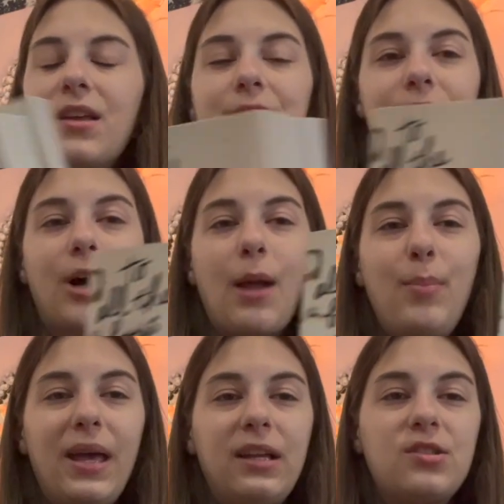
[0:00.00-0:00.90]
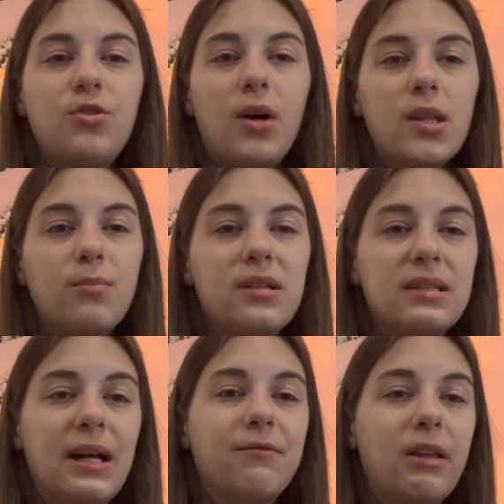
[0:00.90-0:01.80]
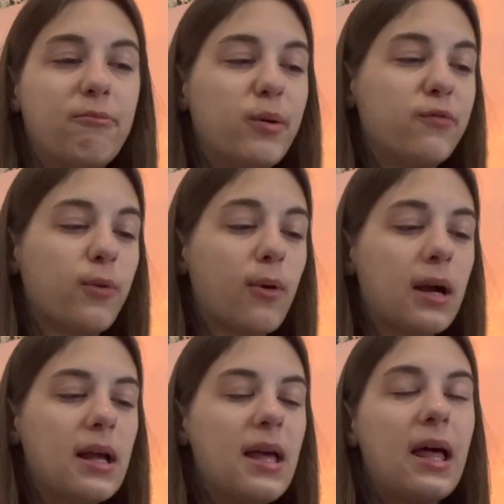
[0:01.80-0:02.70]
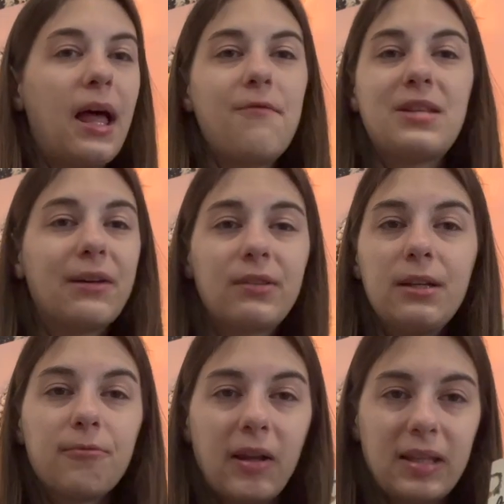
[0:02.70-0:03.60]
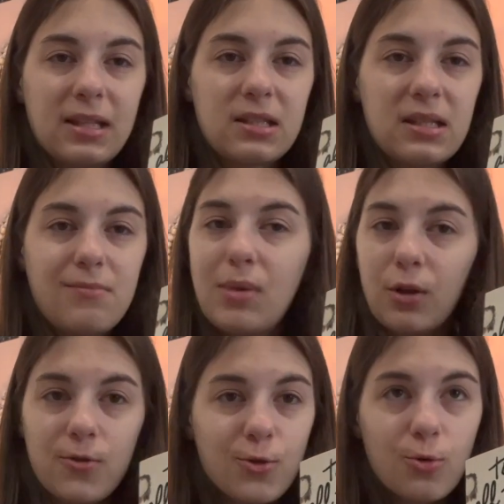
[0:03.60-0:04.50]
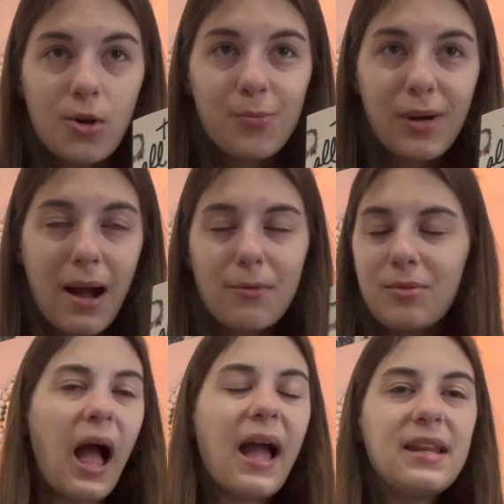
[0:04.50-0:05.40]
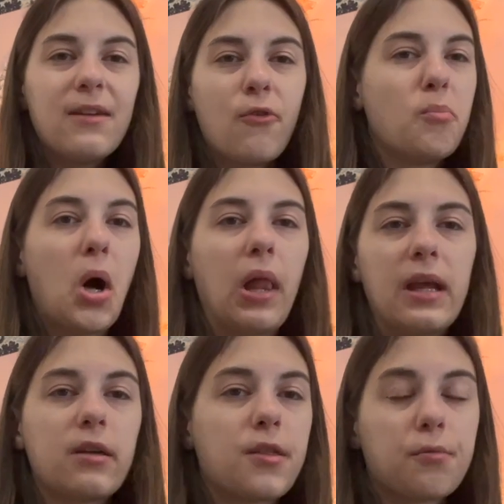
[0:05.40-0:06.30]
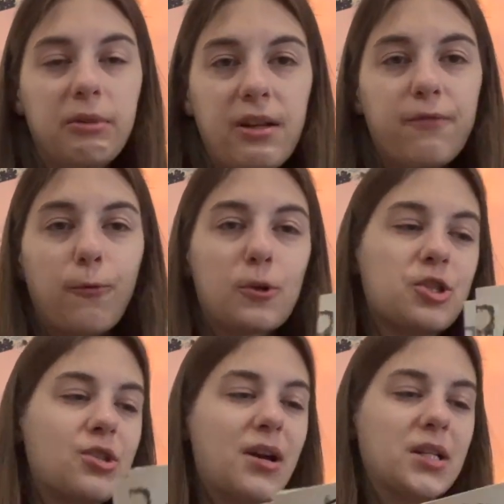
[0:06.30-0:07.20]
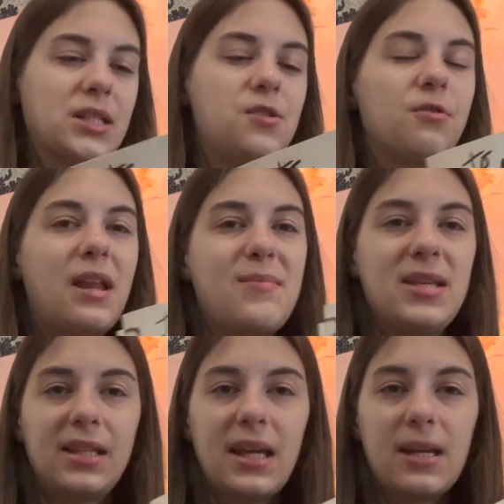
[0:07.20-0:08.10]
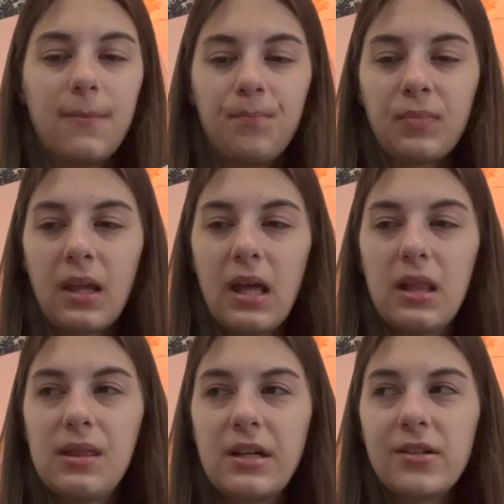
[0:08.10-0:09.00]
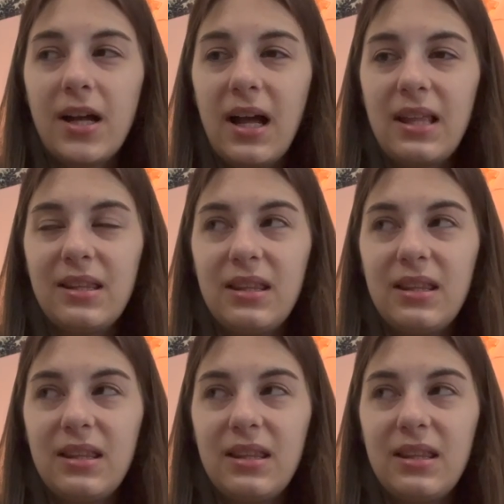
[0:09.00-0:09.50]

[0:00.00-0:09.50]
So I picked To All the Boys I've Loved Before. I've definitely read this in middle school, probably. I'd give them all like a 3 to 4 stars, you know what I mean? Like, they're not